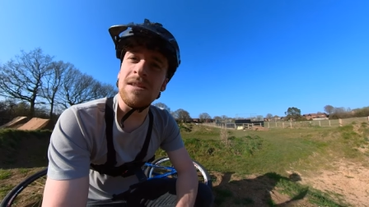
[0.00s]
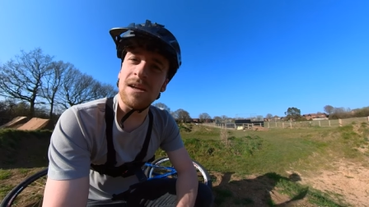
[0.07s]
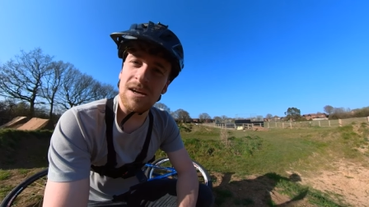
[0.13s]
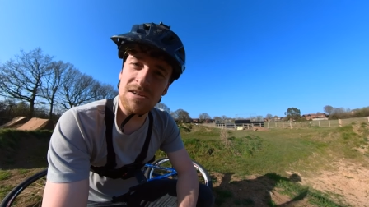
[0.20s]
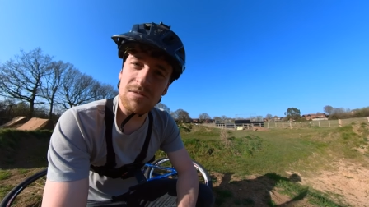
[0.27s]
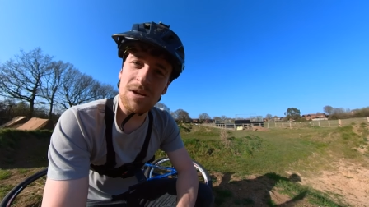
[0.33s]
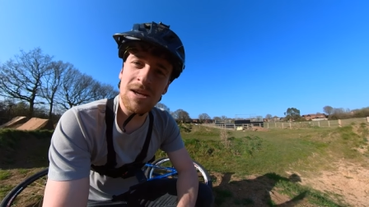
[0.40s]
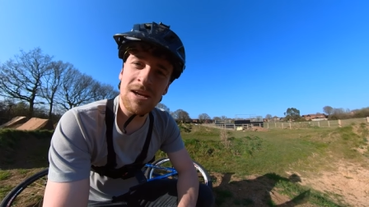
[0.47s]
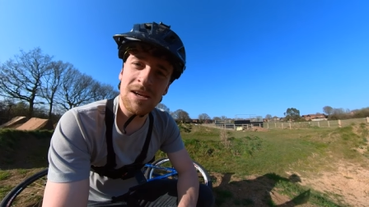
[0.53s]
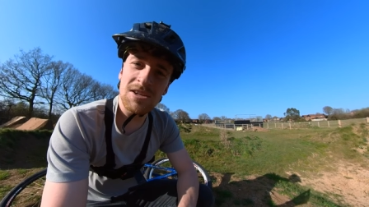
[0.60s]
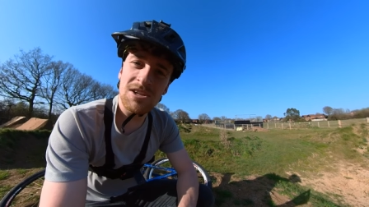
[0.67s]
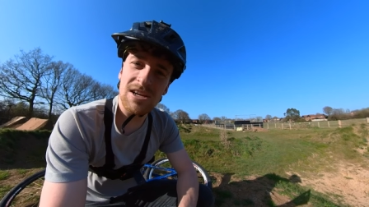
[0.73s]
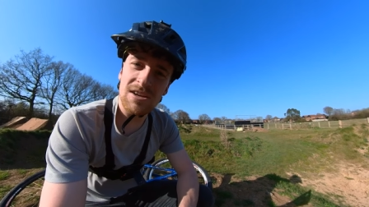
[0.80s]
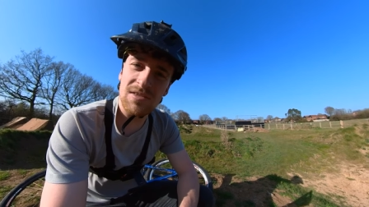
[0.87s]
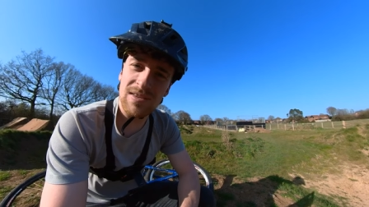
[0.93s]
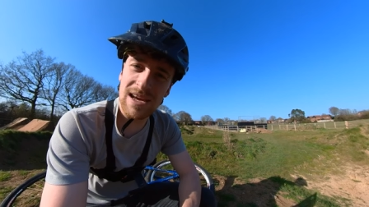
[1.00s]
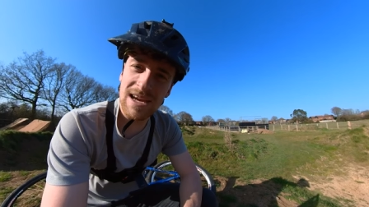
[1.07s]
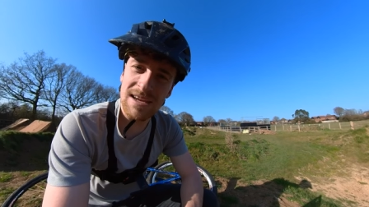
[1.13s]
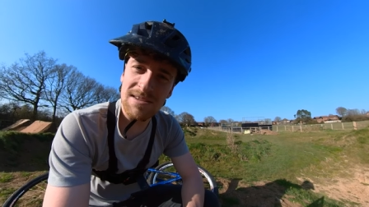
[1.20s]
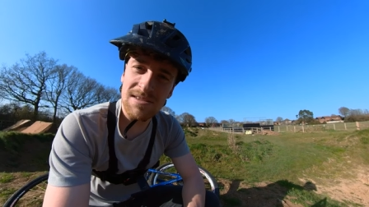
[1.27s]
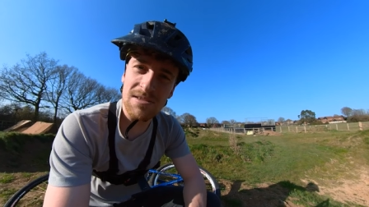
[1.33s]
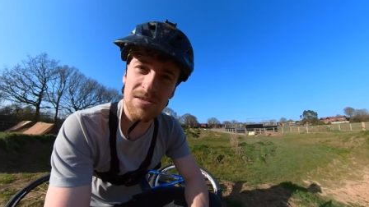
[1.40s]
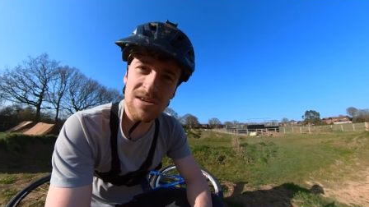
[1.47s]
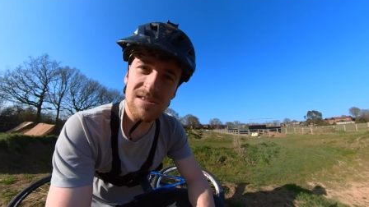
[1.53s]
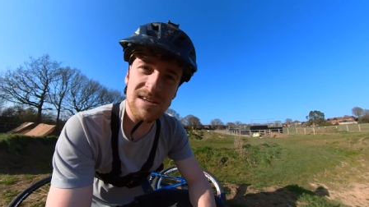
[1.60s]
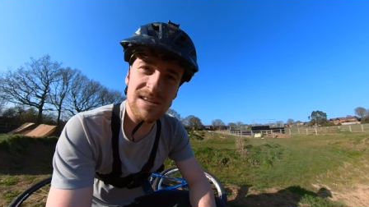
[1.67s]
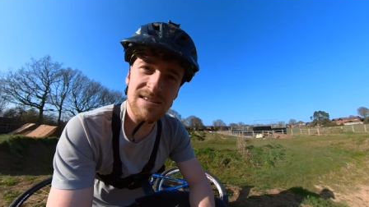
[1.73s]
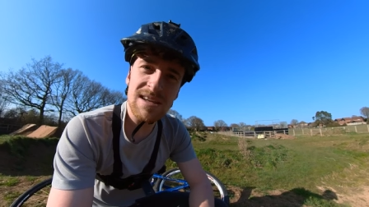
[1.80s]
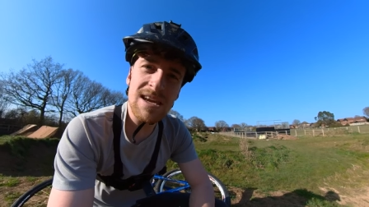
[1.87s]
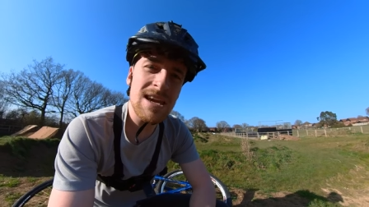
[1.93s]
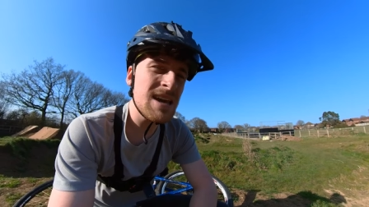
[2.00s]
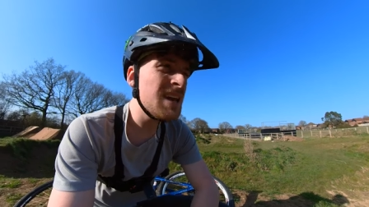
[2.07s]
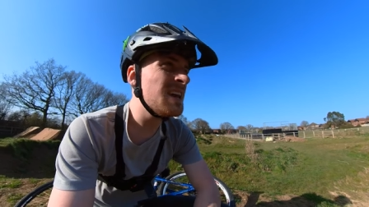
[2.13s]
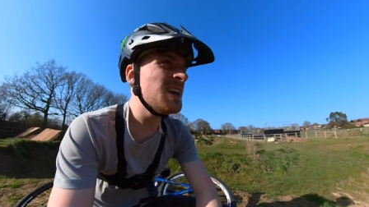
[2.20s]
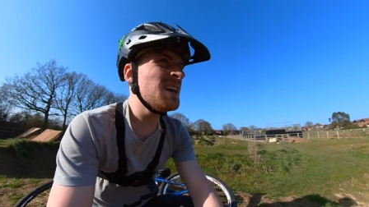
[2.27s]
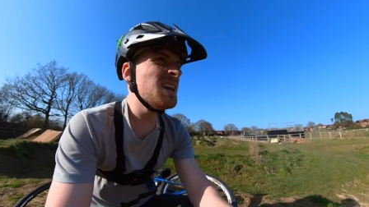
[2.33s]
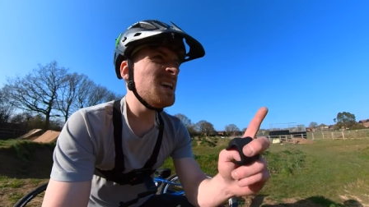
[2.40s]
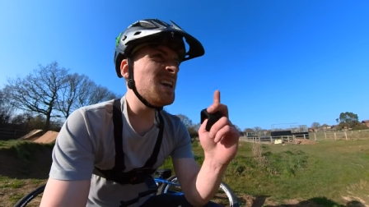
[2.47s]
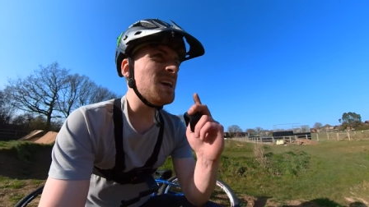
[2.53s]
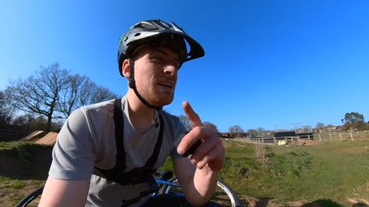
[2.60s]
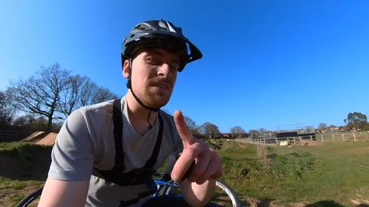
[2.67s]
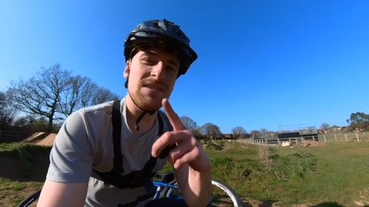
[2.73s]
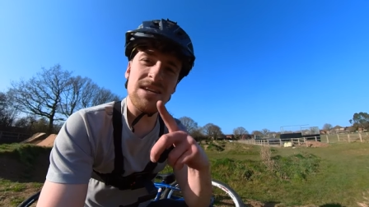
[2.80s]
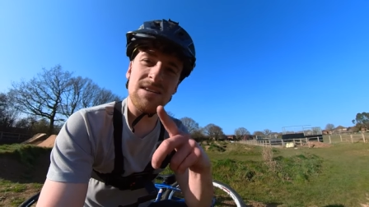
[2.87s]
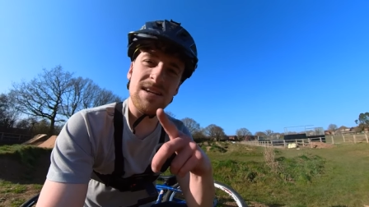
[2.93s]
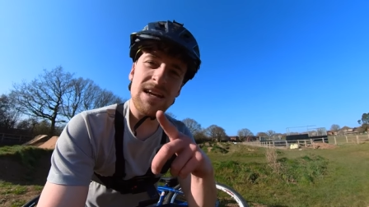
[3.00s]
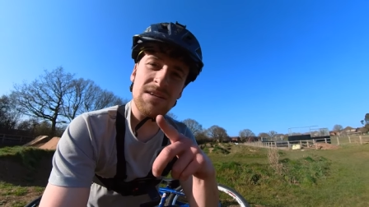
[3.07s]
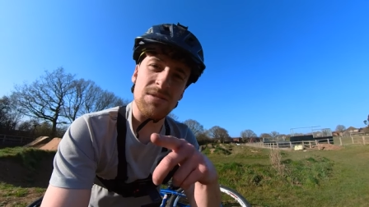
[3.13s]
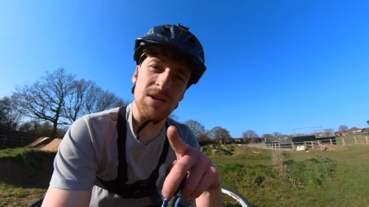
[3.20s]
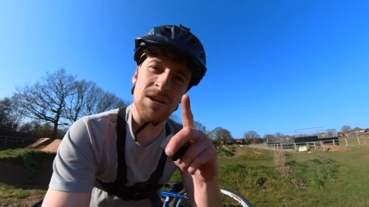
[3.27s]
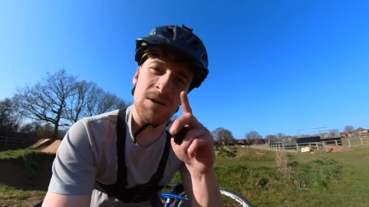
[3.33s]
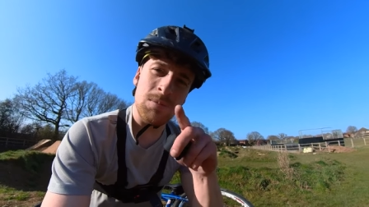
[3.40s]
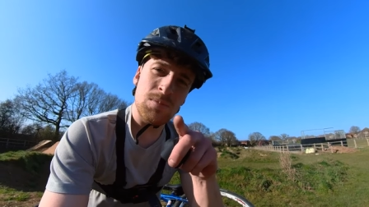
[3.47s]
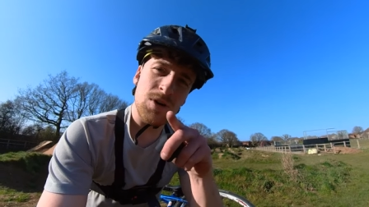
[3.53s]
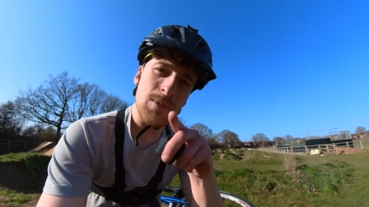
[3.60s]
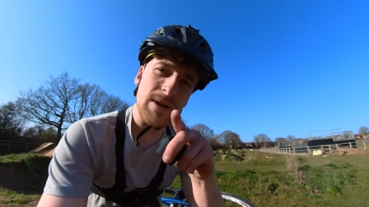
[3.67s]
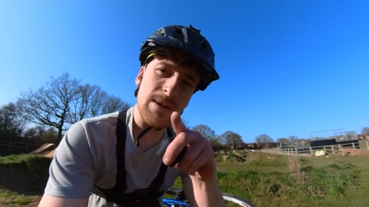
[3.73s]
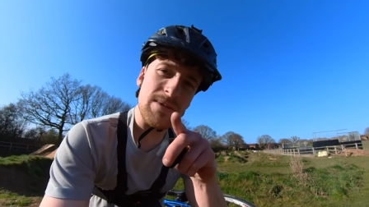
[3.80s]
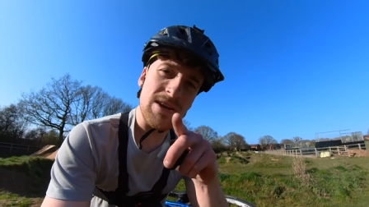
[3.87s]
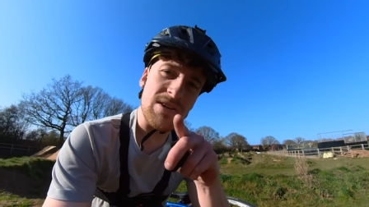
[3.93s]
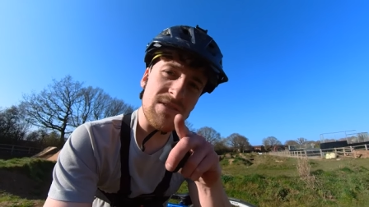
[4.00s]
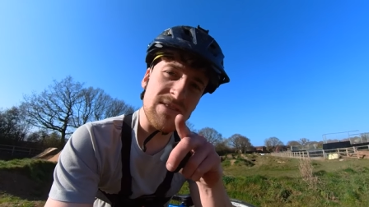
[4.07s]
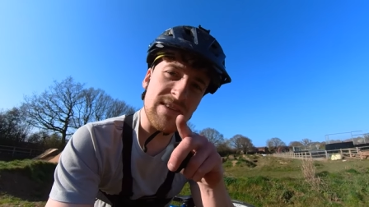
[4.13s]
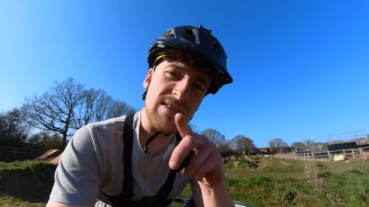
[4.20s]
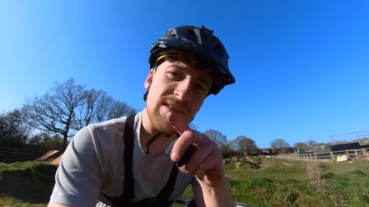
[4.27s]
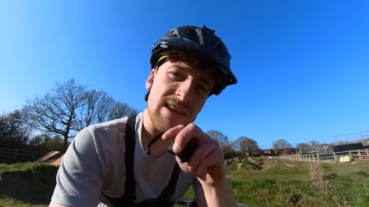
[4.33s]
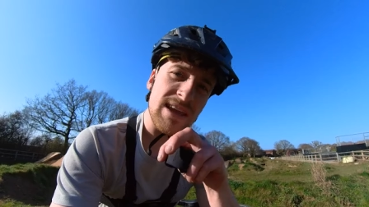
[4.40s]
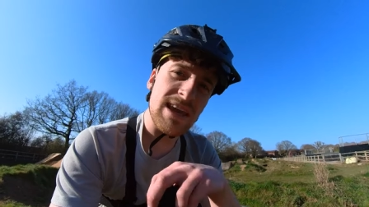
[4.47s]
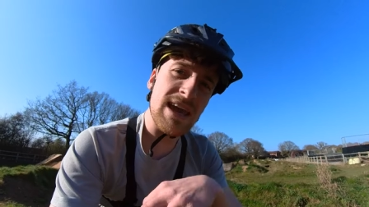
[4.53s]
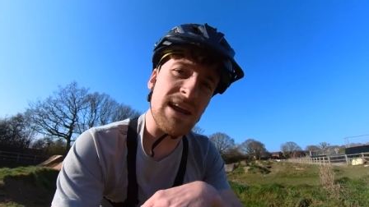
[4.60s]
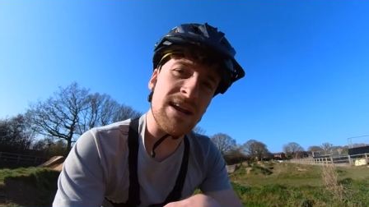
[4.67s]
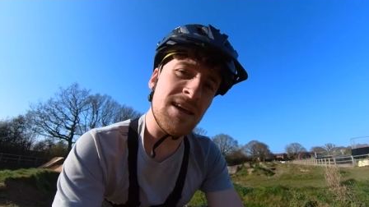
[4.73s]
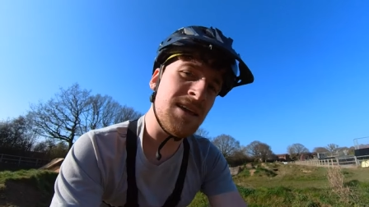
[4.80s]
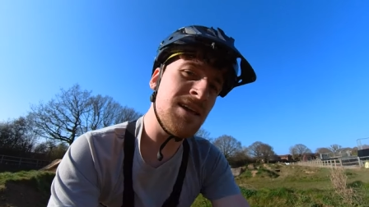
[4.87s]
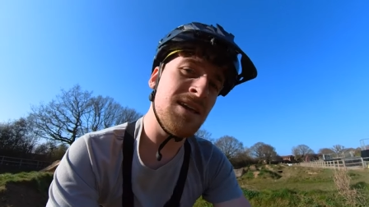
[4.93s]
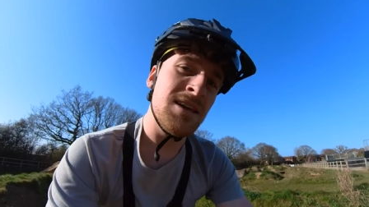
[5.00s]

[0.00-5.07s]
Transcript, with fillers: Nice one. Cheers for that Insta360. And I'll see you in the next one. Probably be using this thing again.